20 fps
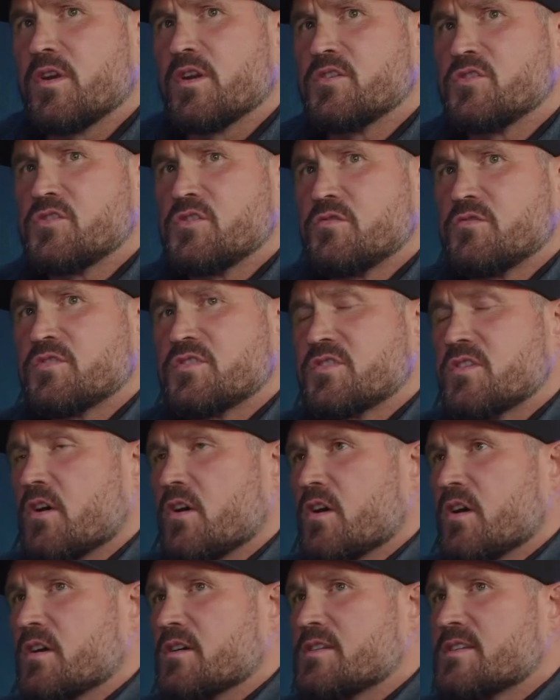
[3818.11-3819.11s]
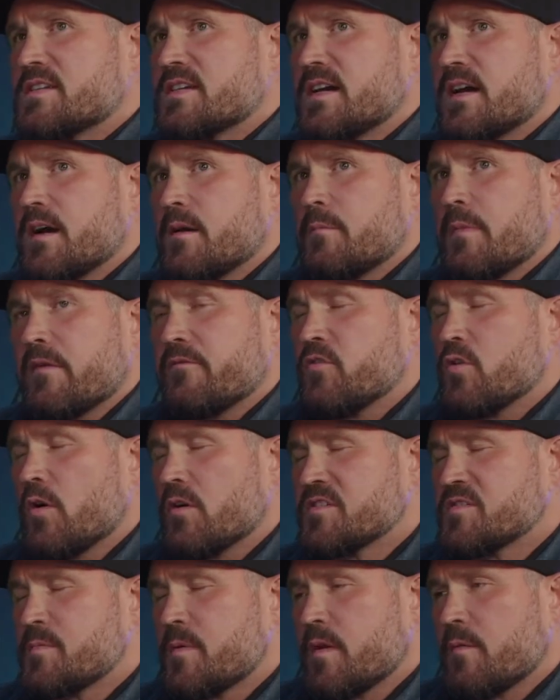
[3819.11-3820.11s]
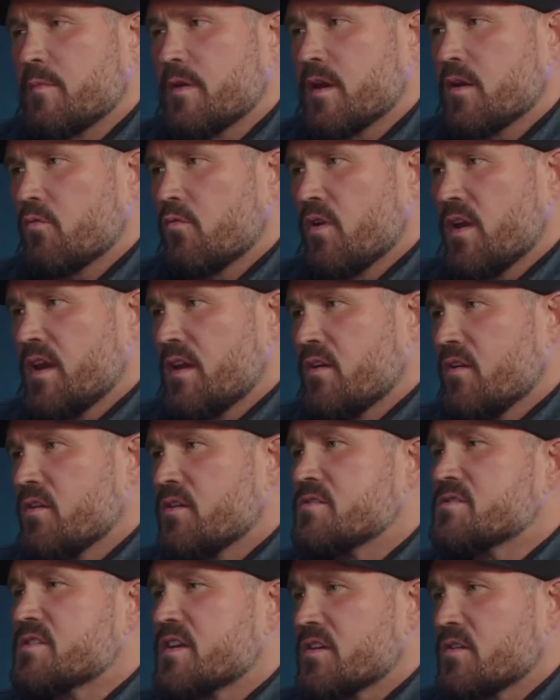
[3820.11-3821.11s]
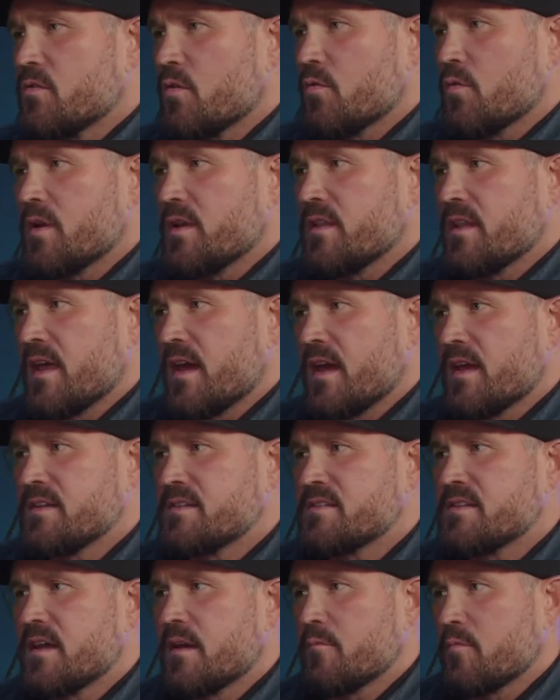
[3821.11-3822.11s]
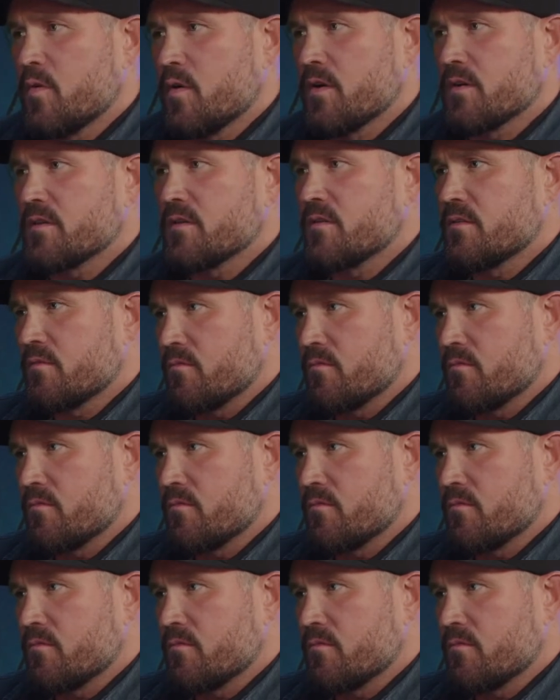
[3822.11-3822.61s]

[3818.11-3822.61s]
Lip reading: Did you start, have you always been a big reader? You said you were reading that book.